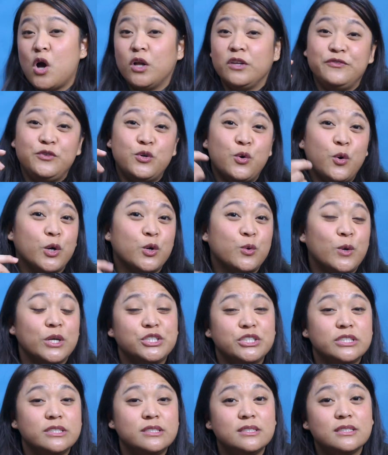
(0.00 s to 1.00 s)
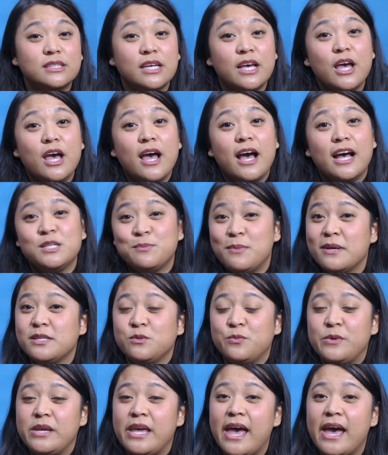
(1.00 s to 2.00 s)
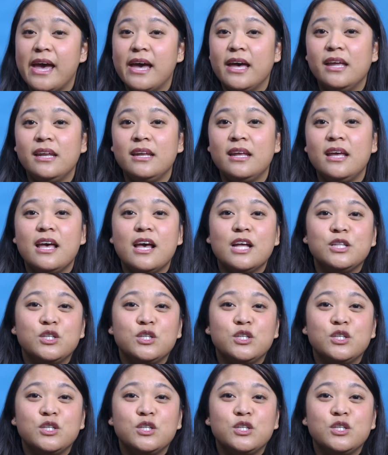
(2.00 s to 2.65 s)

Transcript: all of your questions as best we can.